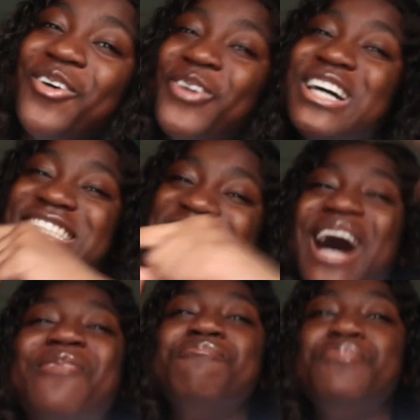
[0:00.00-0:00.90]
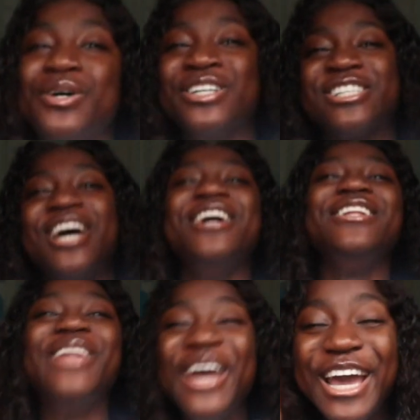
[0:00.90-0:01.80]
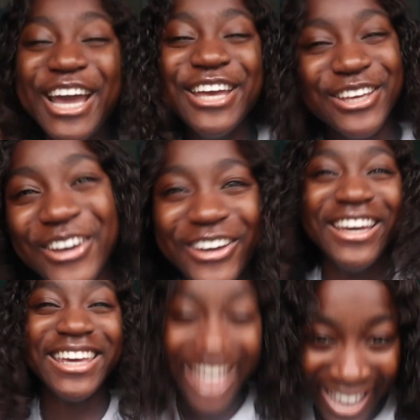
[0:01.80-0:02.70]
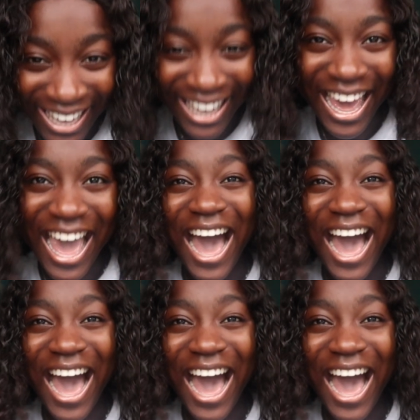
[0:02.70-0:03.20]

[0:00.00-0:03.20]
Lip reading: Wish and push. Do you get it?